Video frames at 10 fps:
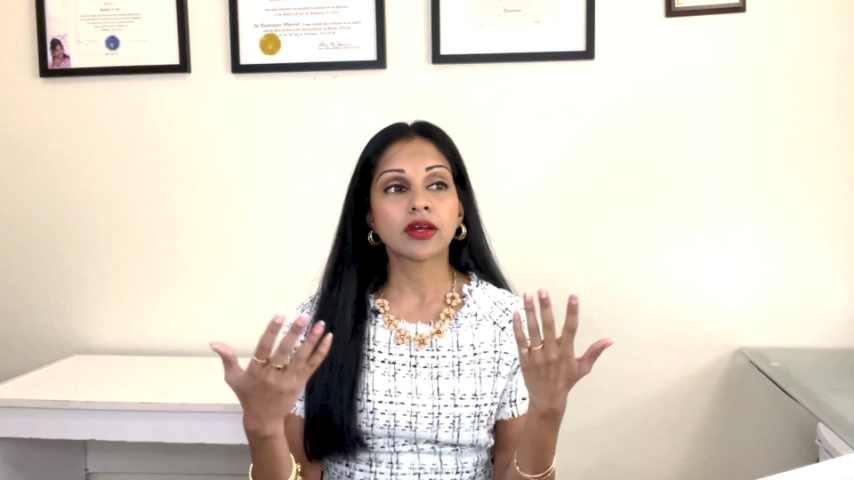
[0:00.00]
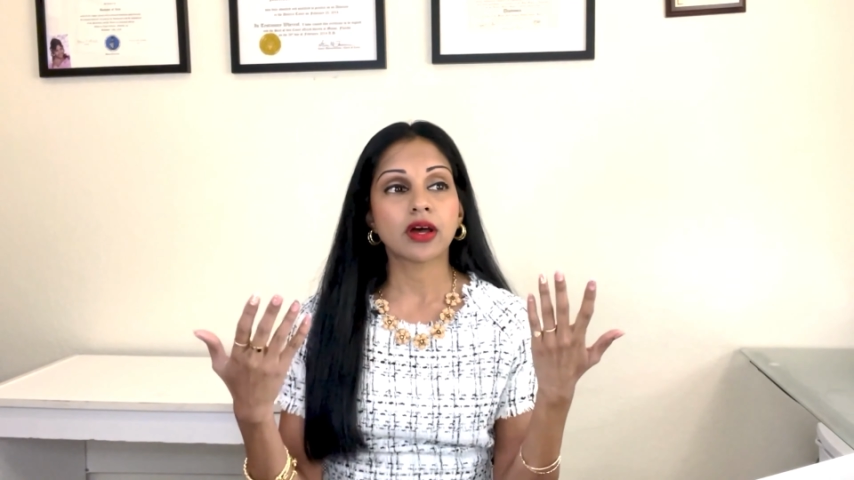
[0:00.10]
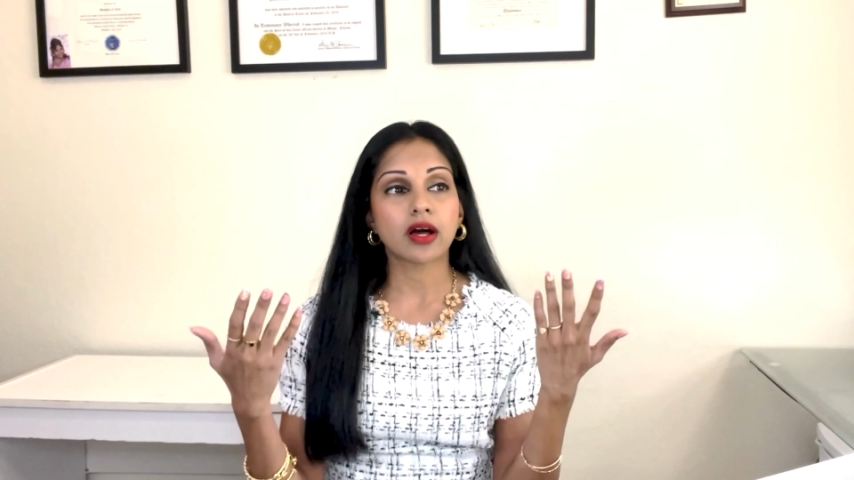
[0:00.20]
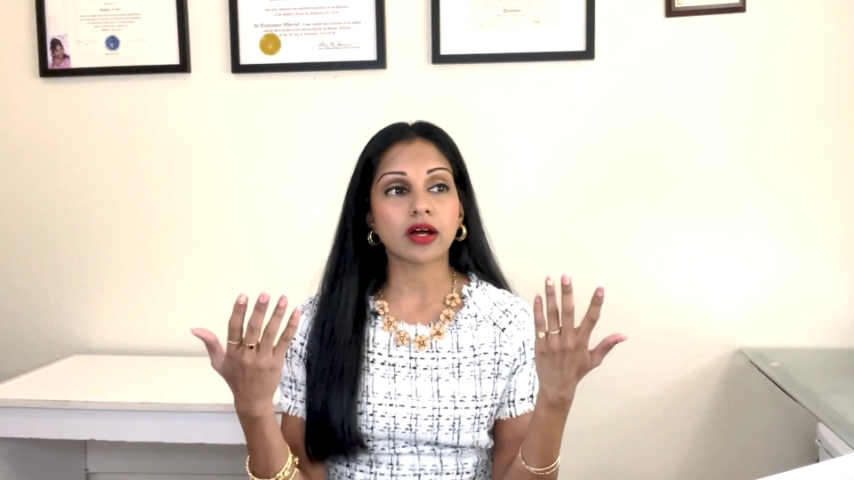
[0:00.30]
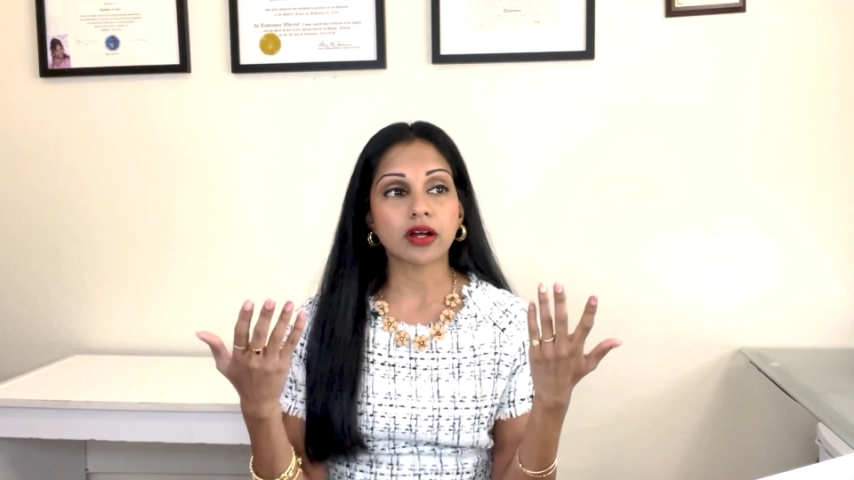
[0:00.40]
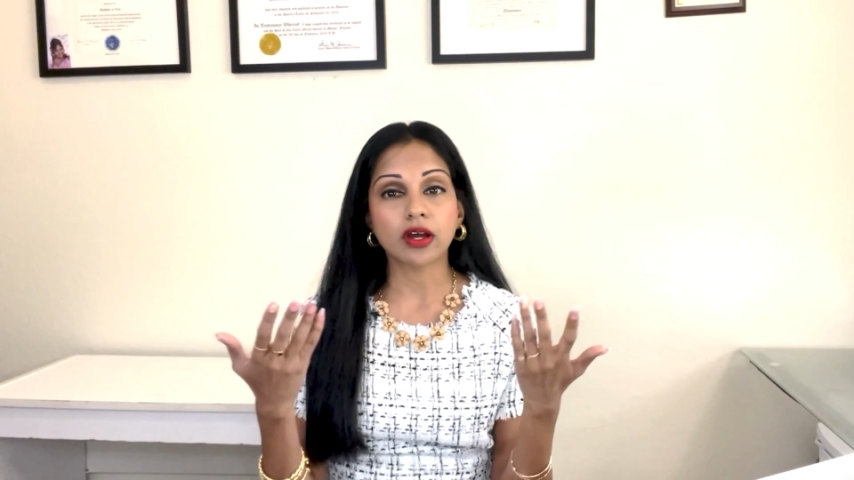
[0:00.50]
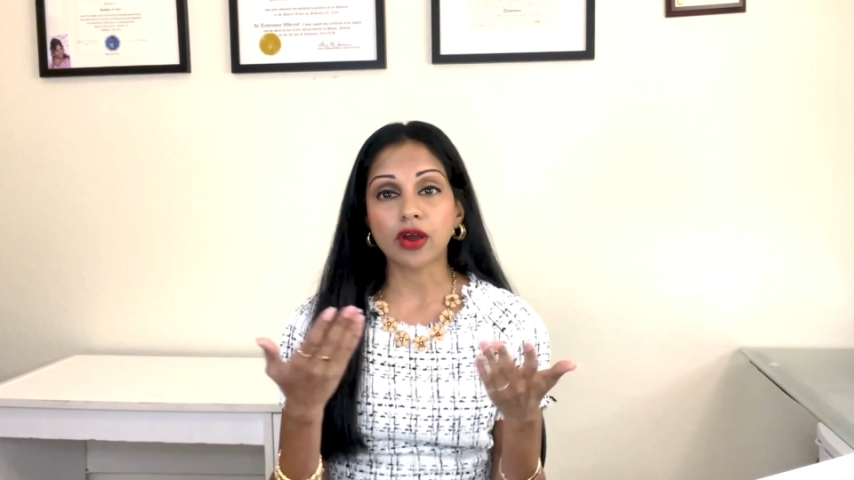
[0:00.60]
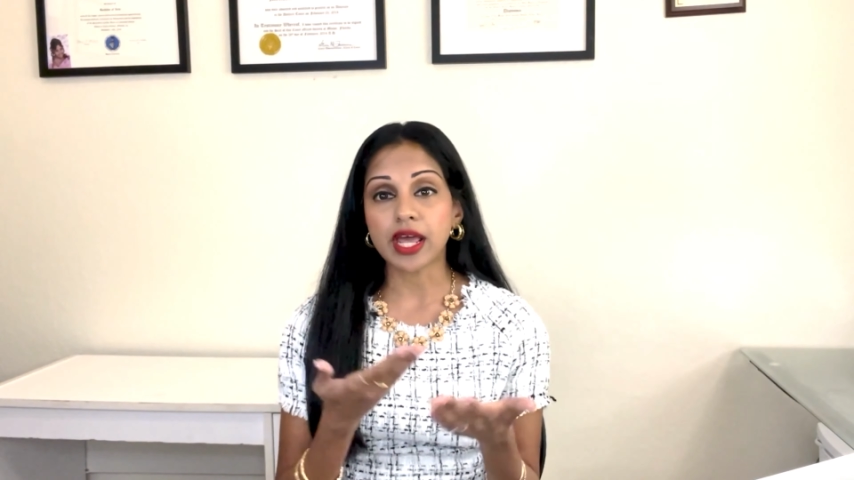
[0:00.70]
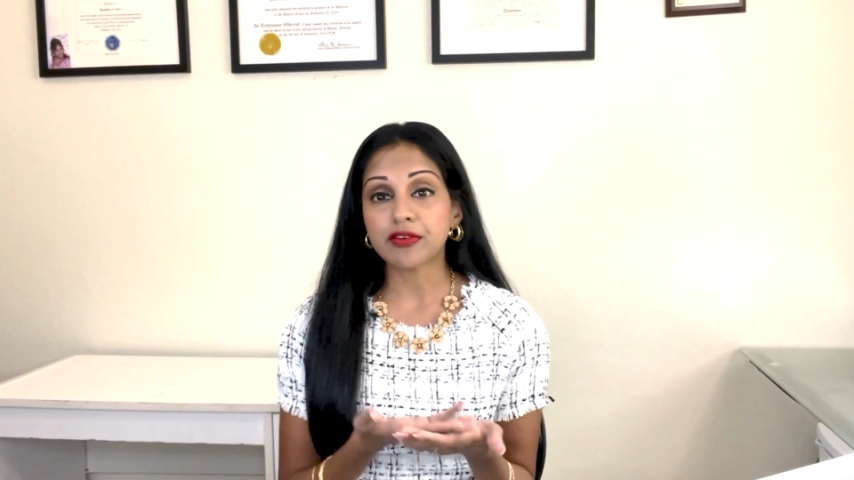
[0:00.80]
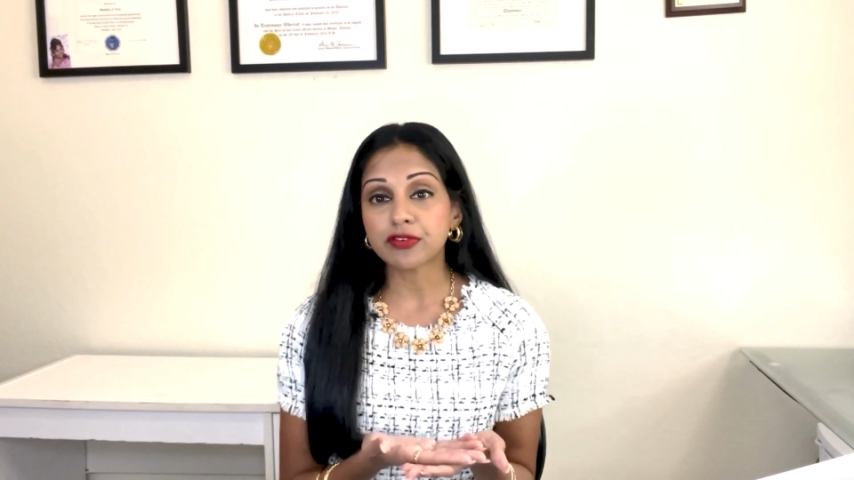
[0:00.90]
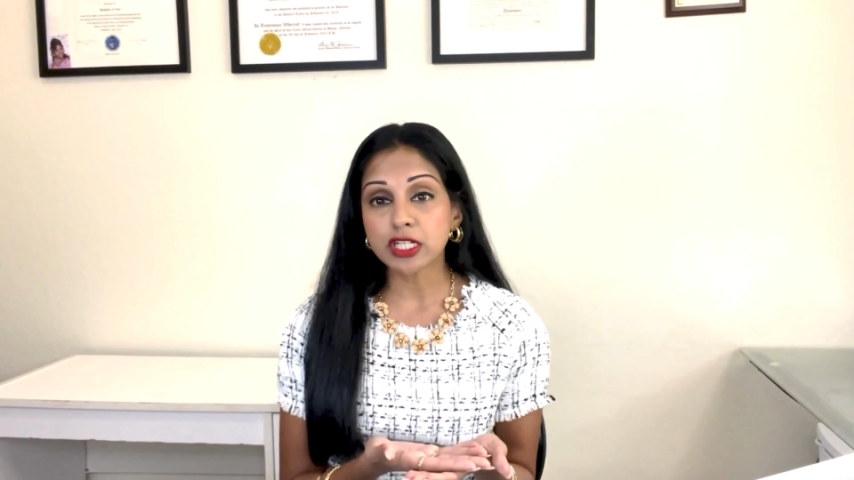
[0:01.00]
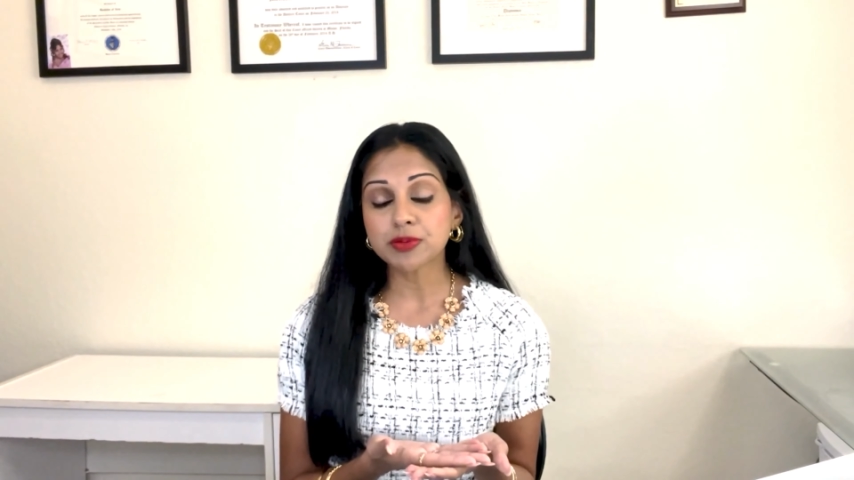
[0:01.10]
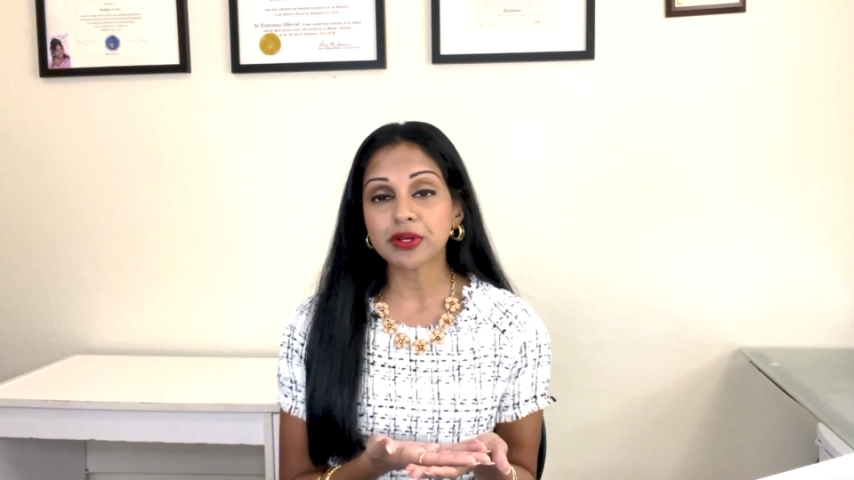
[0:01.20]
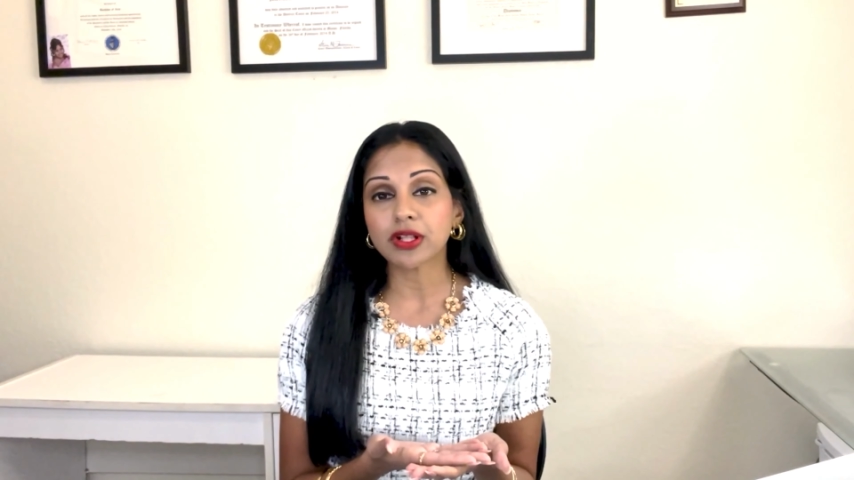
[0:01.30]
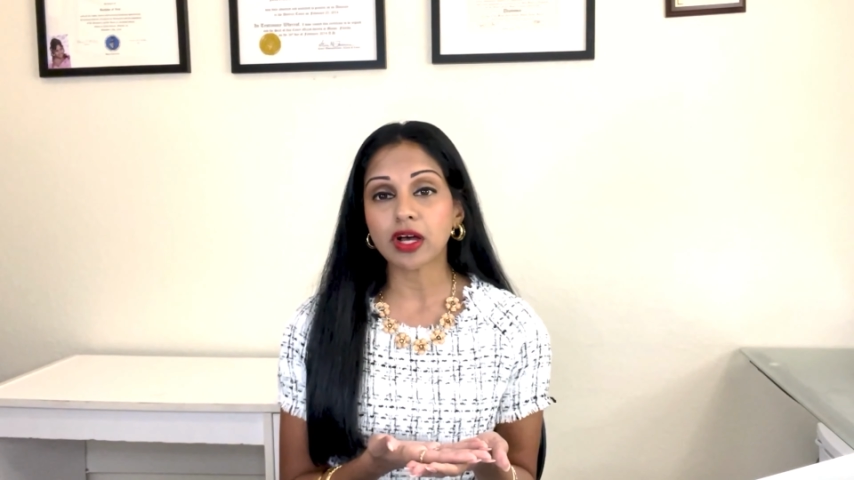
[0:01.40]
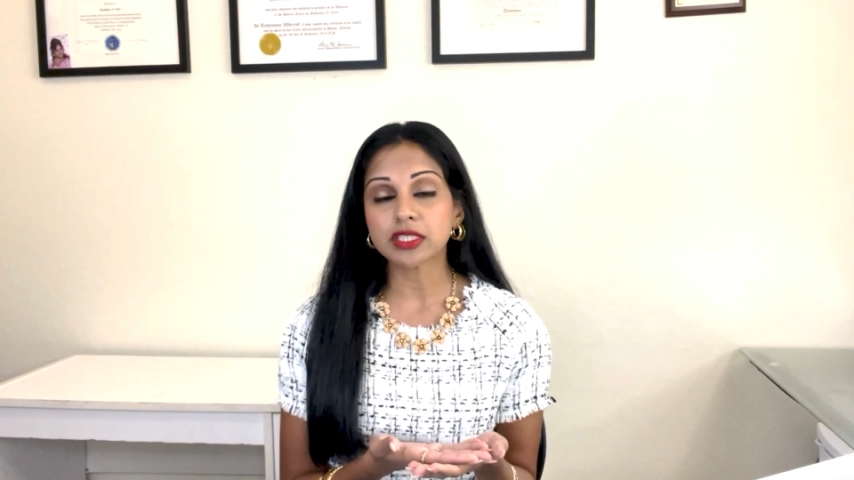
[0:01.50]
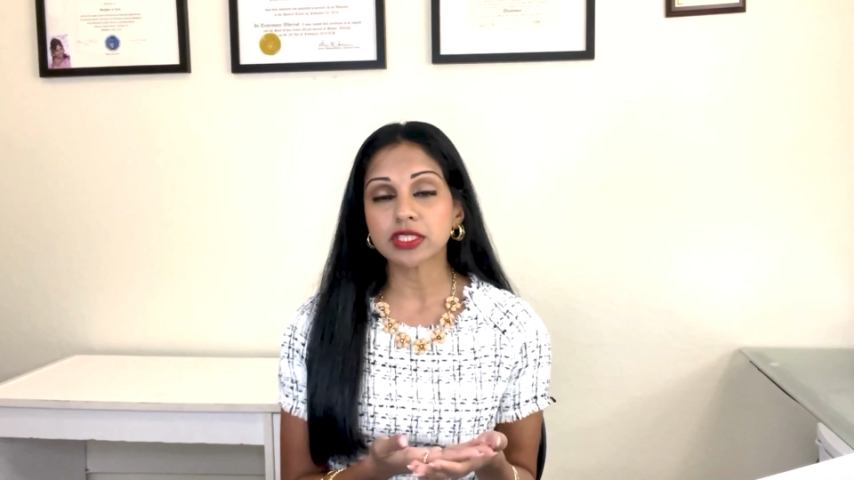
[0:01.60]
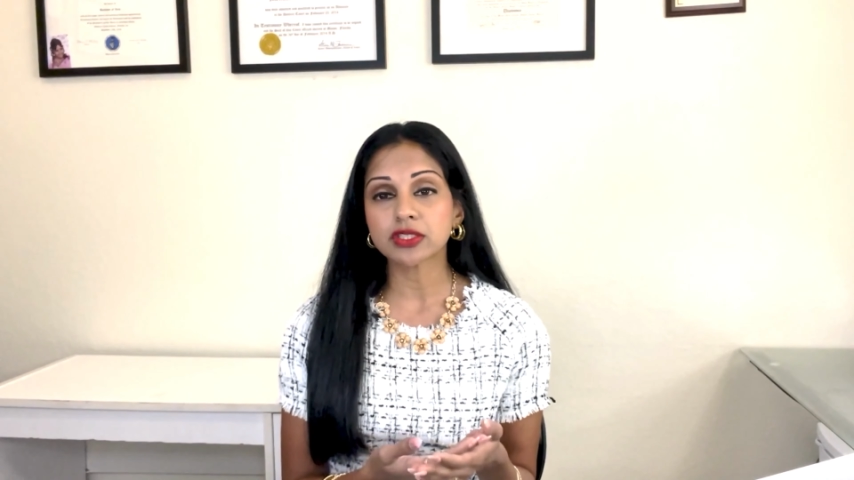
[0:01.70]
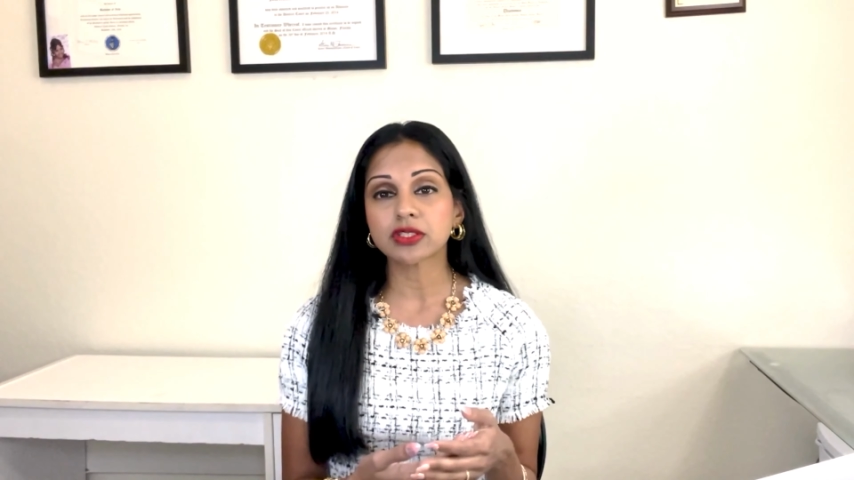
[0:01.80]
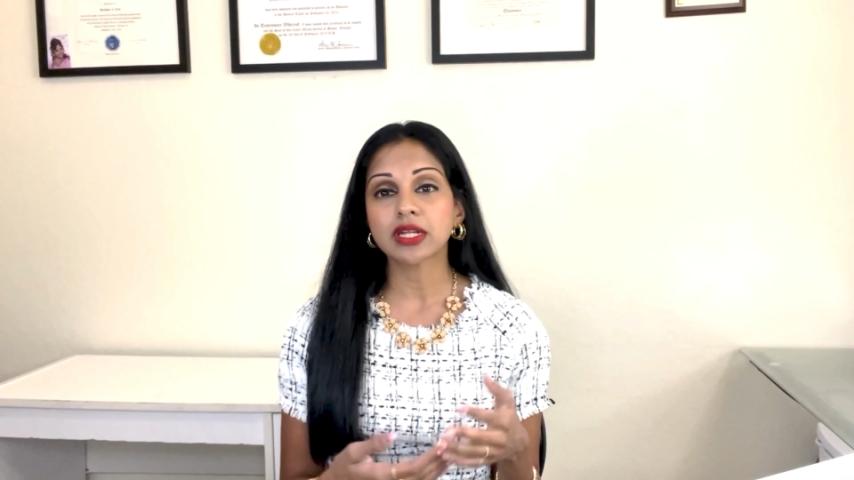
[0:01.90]
an infringement
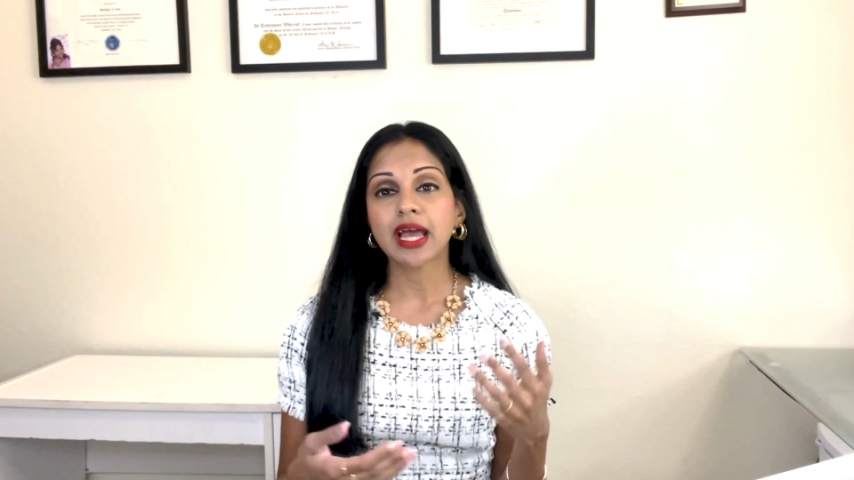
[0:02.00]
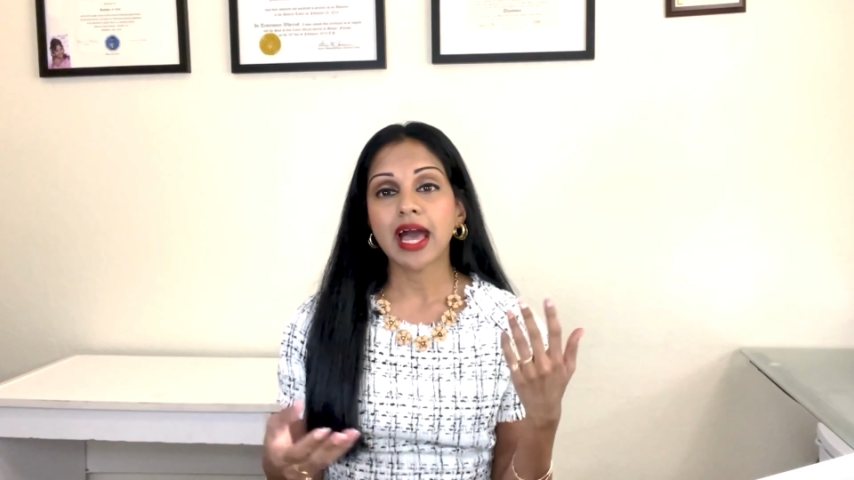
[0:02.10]
lawsuit,